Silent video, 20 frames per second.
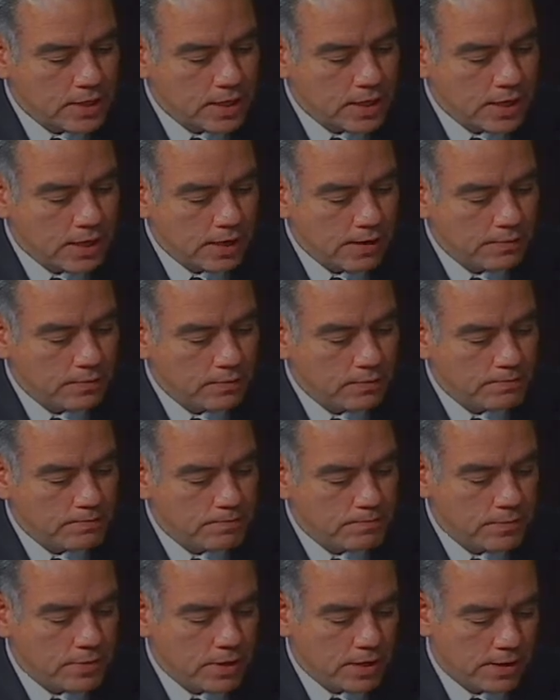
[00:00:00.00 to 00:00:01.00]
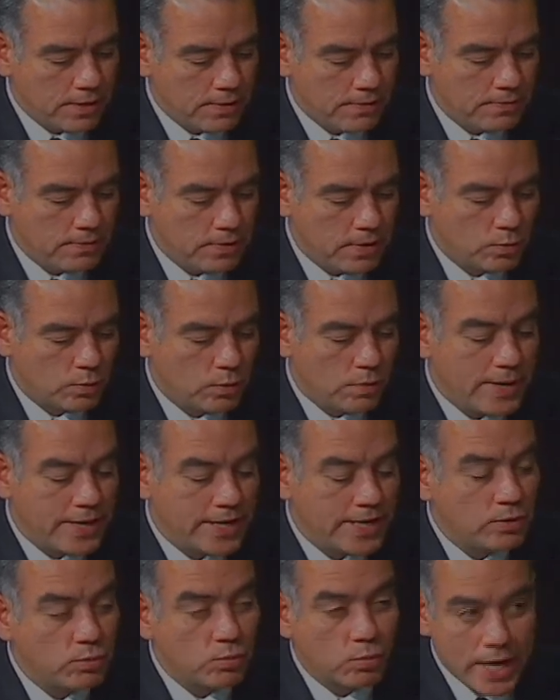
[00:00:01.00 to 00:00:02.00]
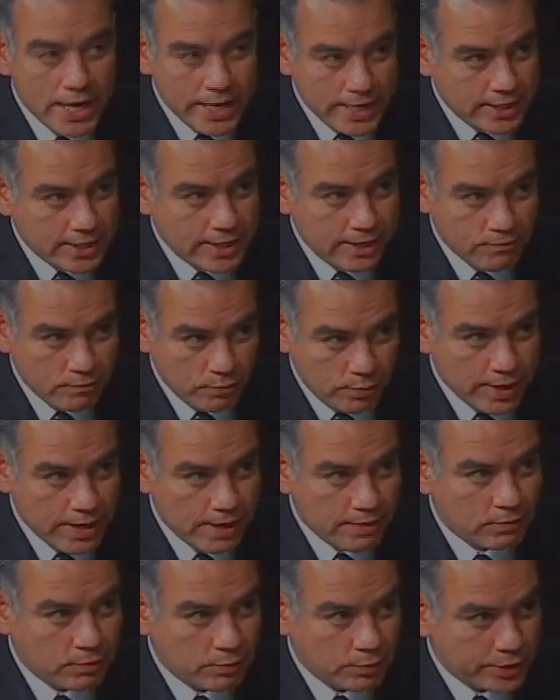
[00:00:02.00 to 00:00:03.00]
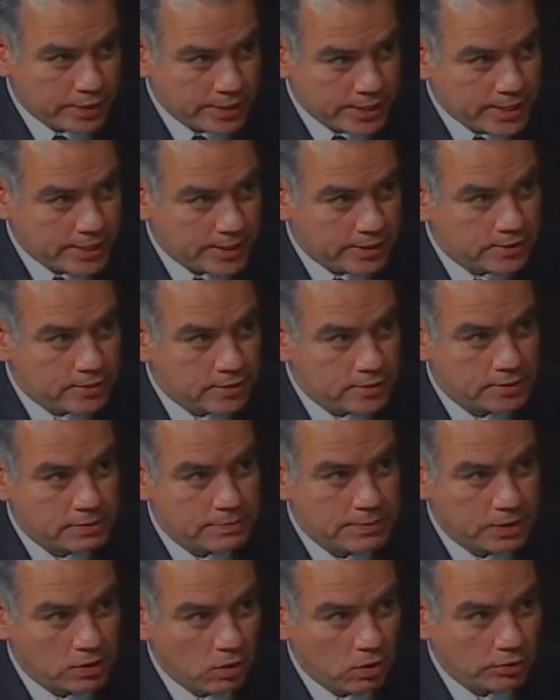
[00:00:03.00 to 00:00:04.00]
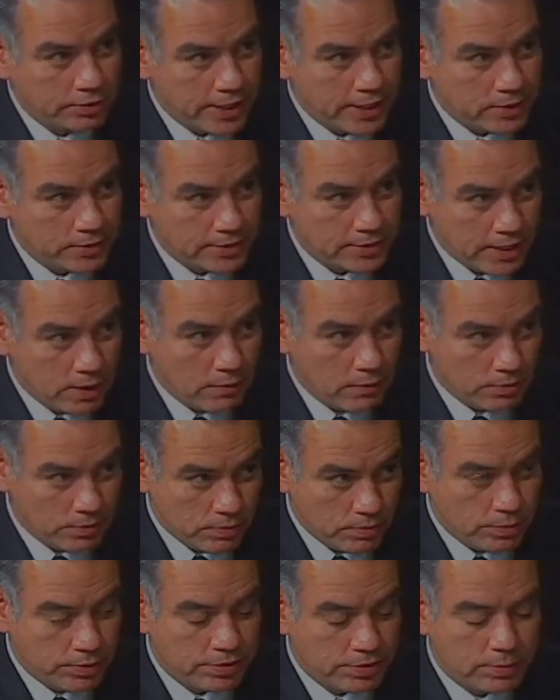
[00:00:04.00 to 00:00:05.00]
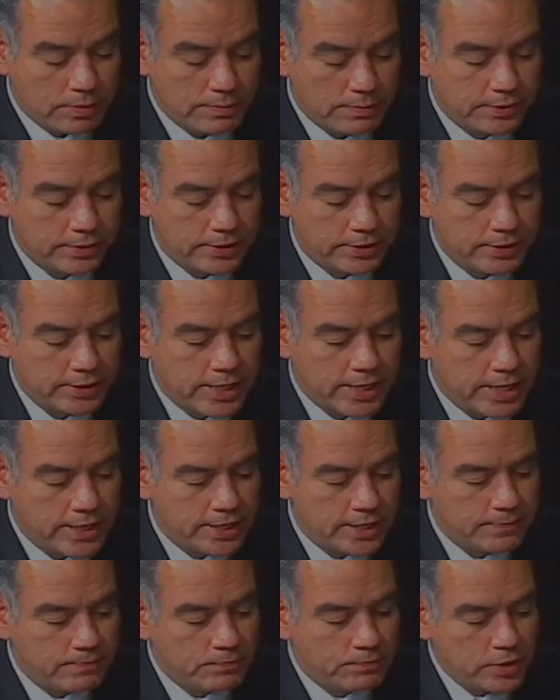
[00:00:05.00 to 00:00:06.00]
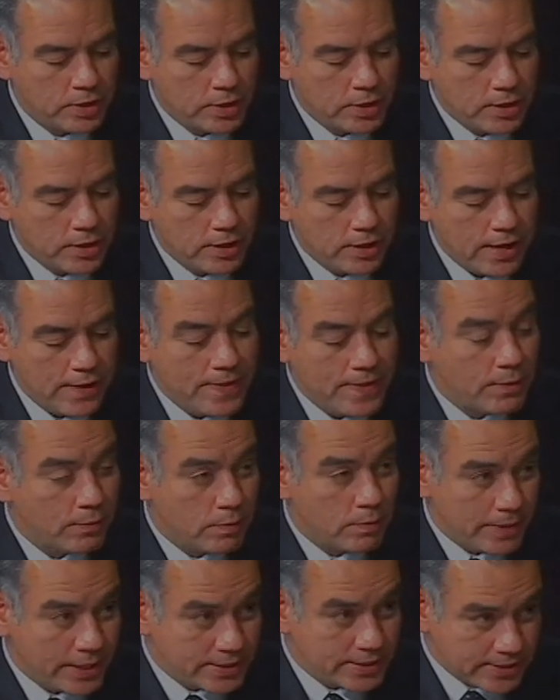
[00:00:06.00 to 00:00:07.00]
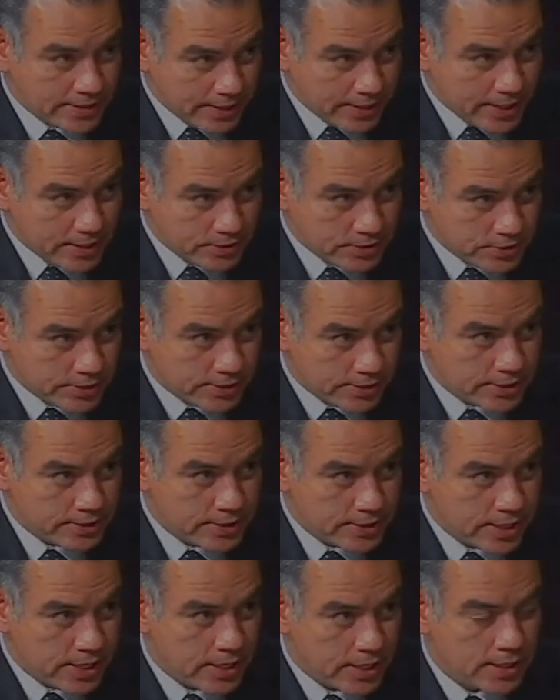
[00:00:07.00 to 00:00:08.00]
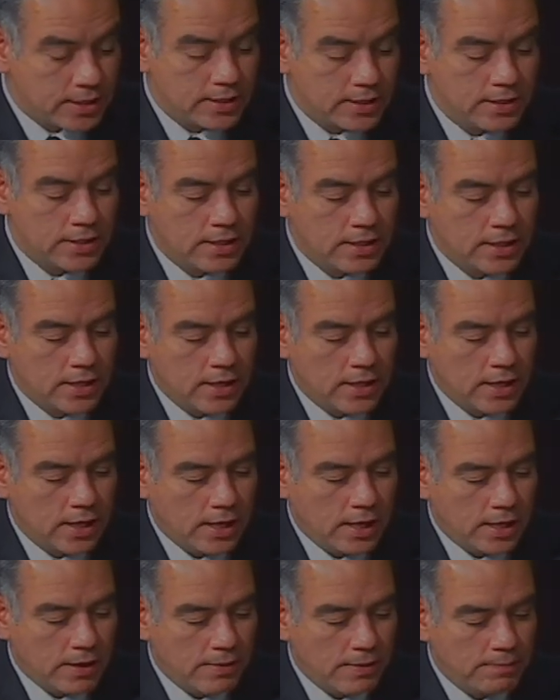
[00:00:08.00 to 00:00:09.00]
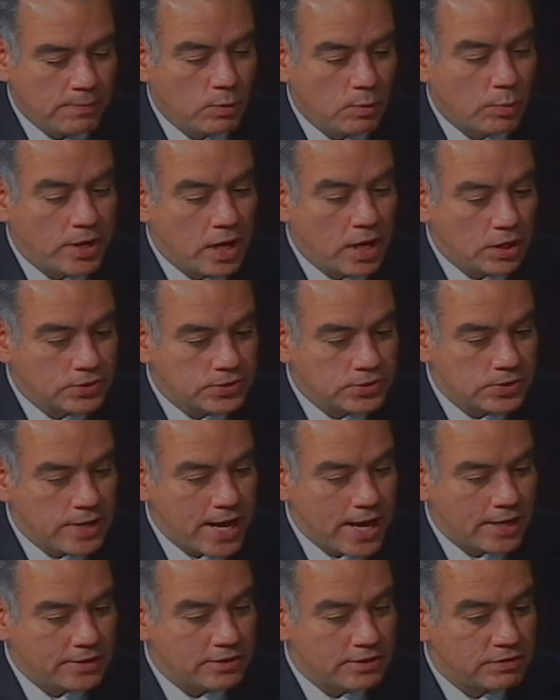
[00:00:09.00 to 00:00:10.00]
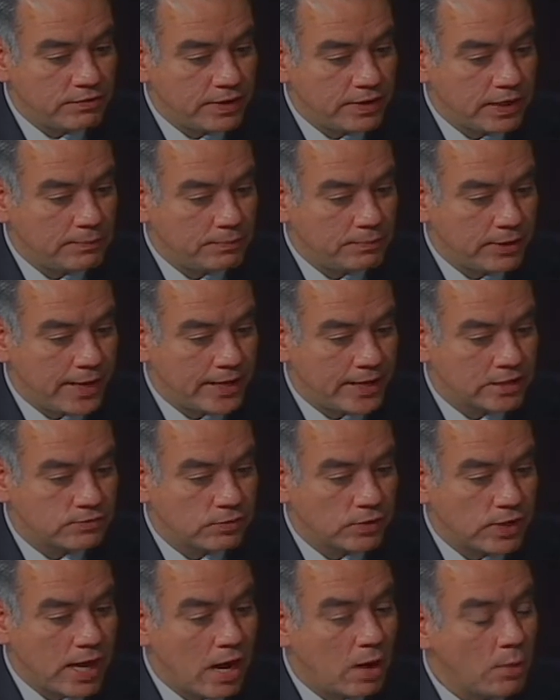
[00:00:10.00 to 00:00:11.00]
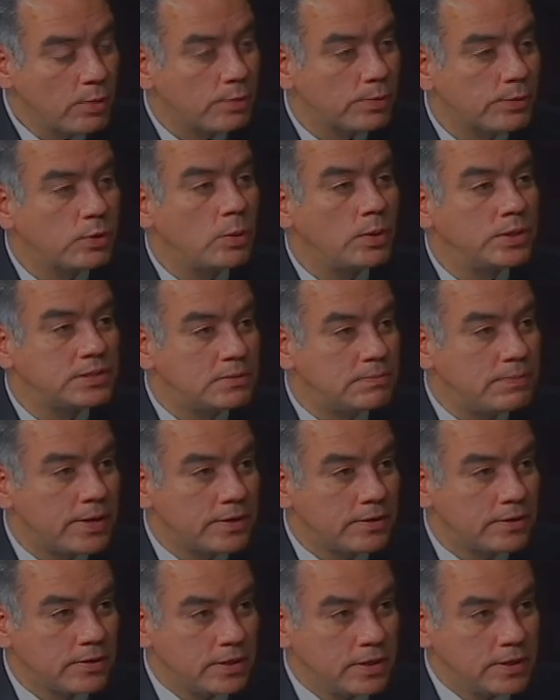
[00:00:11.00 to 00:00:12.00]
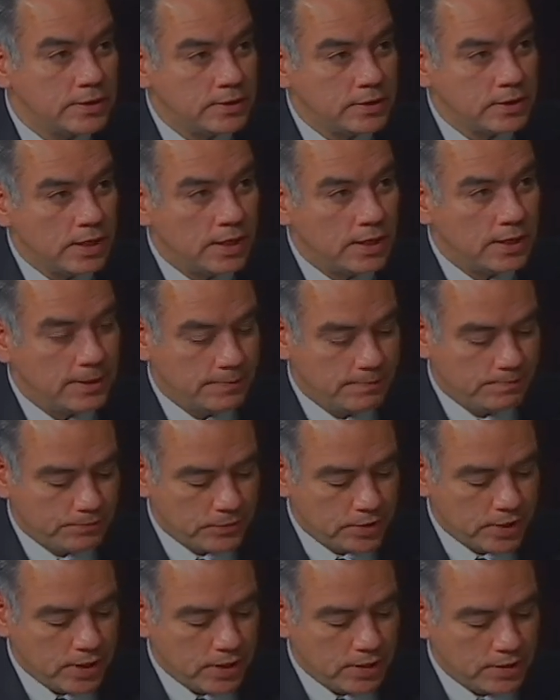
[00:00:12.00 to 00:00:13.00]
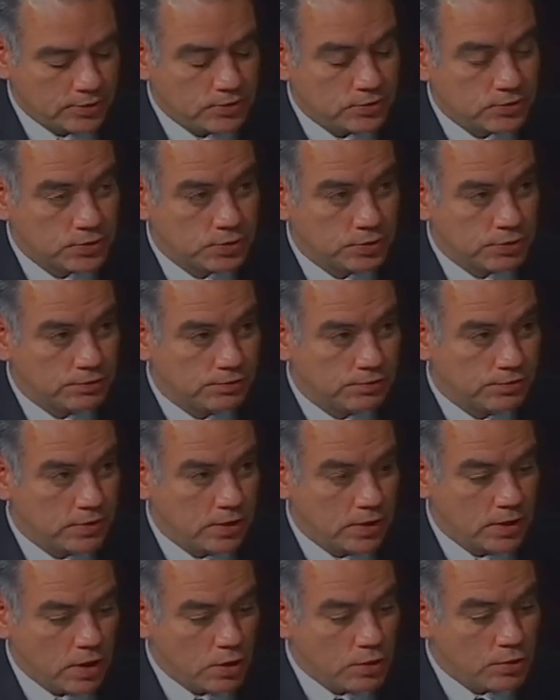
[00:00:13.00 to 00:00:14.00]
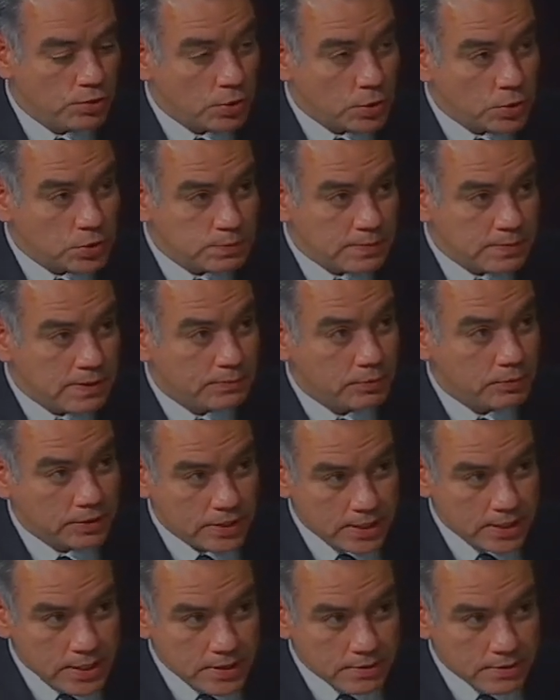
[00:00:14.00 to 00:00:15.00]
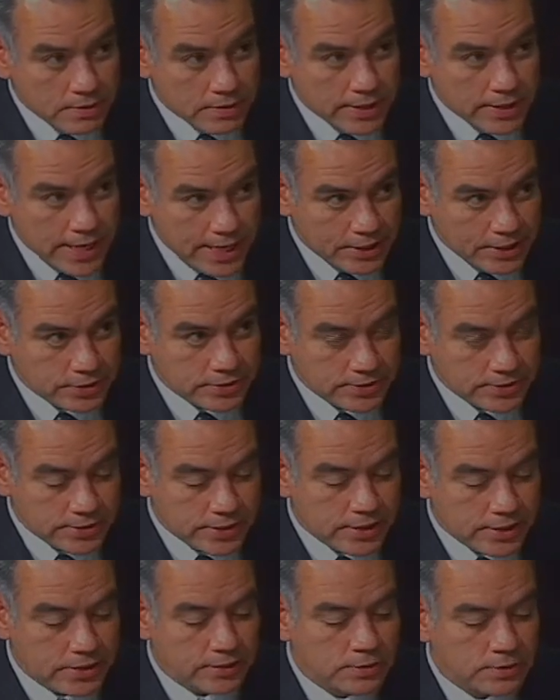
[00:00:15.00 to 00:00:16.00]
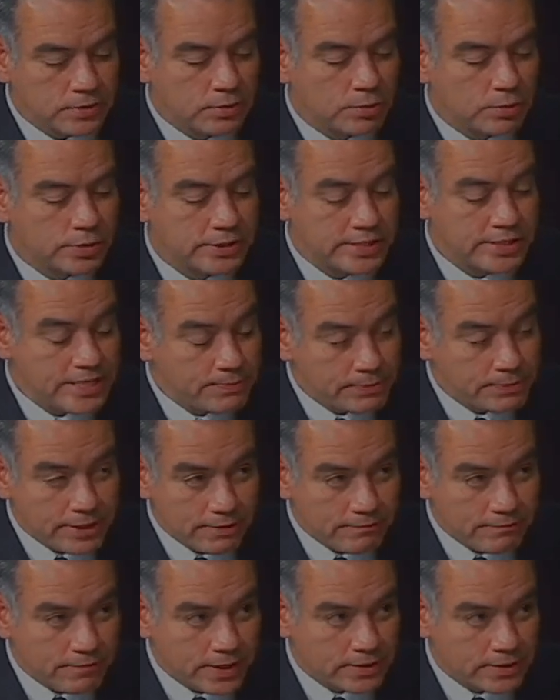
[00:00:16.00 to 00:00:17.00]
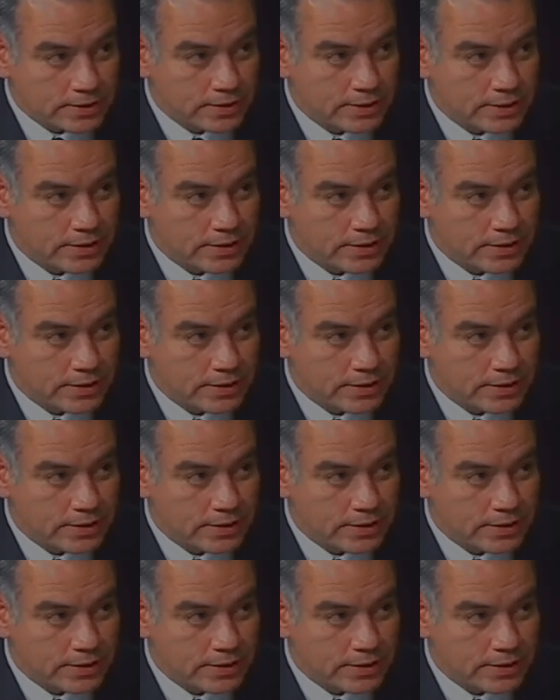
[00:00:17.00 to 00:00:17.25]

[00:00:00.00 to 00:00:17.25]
uh, uh, remaining ready if we ever were needed to be called down to help with the rebuilding in Haiti. And that remains the case to this day. Uh, but we also had to develop plans for how we were going to better uh, uh, serve those people here, mm -hmm. Haitians here, who were deeply affected